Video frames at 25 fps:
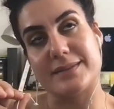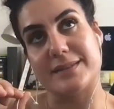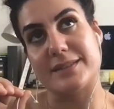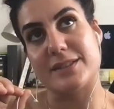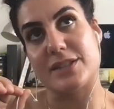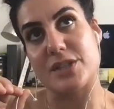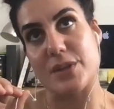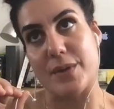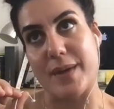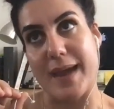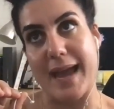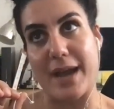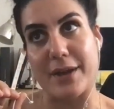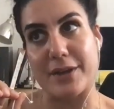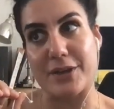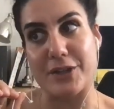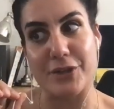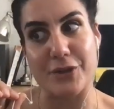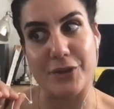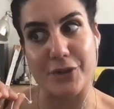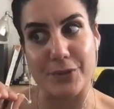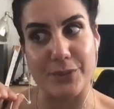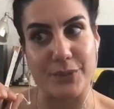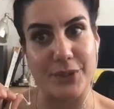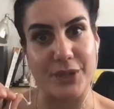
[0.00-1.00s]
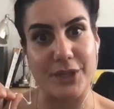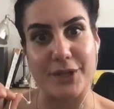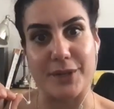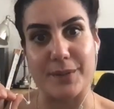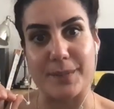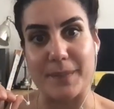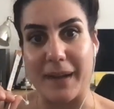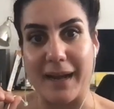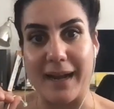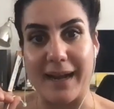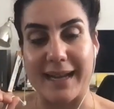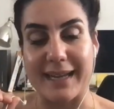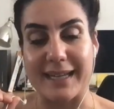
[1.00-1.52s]
So how do you know what you're going to
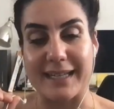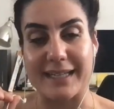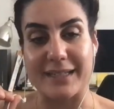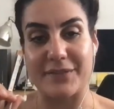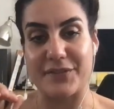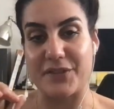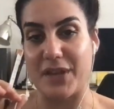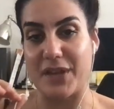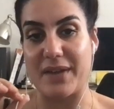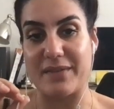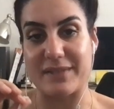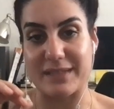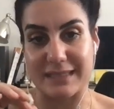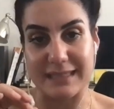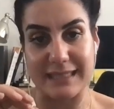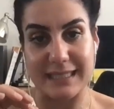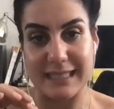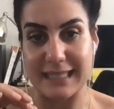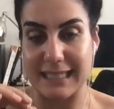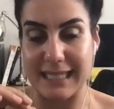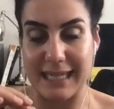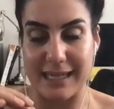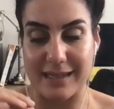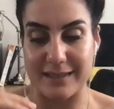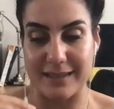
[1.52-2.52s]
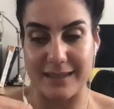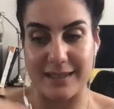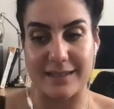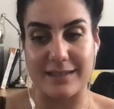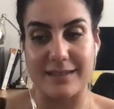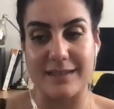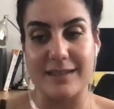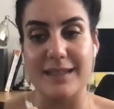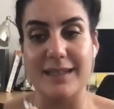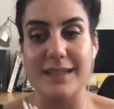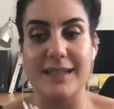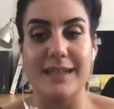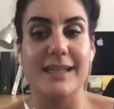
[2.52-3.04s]
buy if you haven't cleared it out yet?
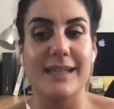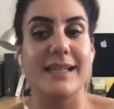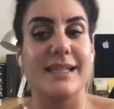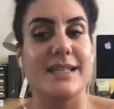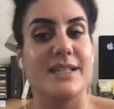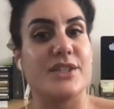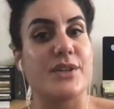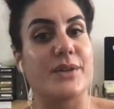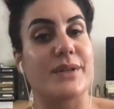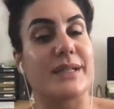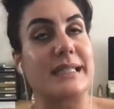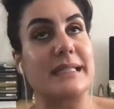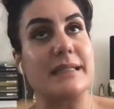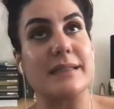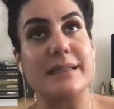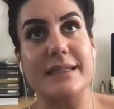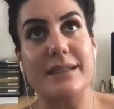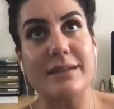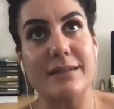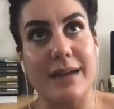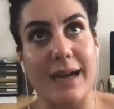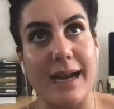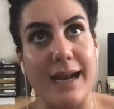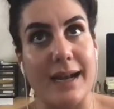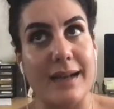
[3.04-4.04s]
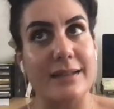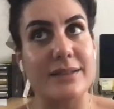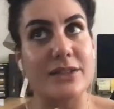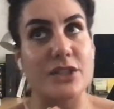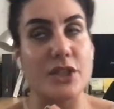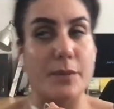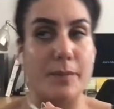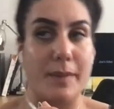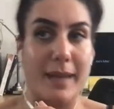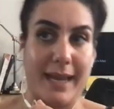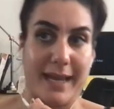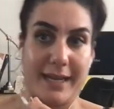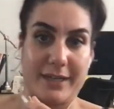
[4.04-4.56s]
So clear out
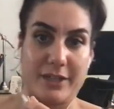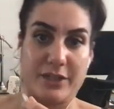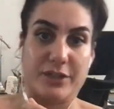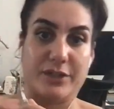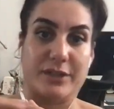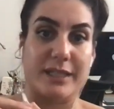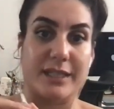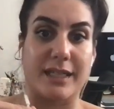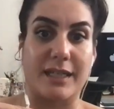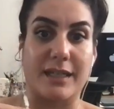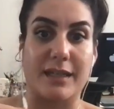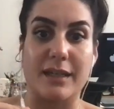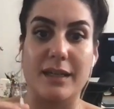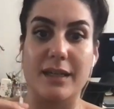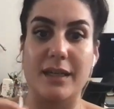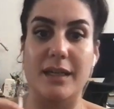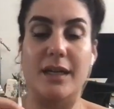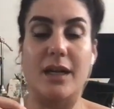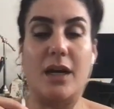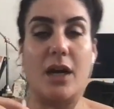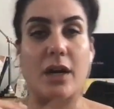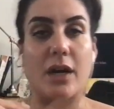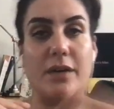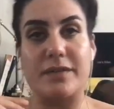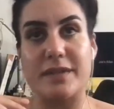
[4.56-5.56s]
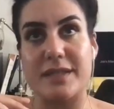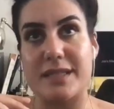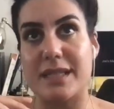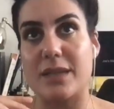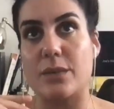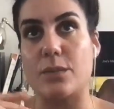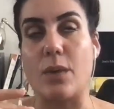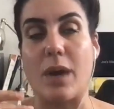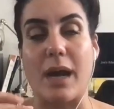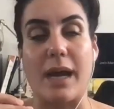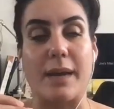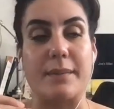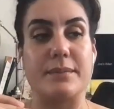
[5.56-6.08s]
your pantry, obviously
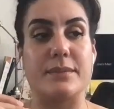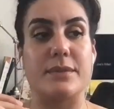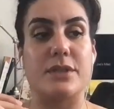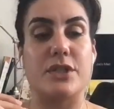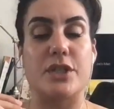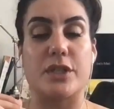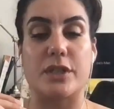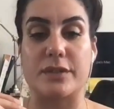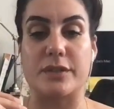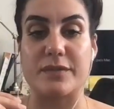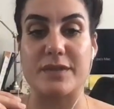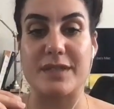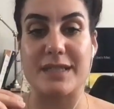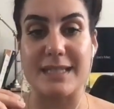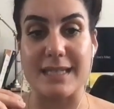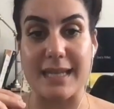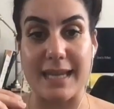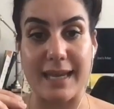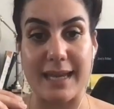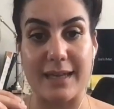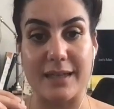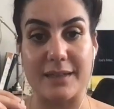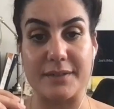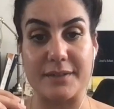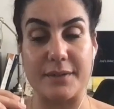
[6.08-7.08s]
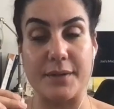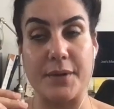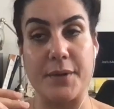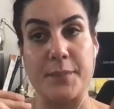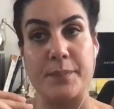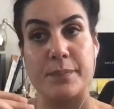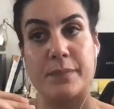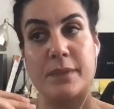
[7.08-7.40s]
wipe shelves down.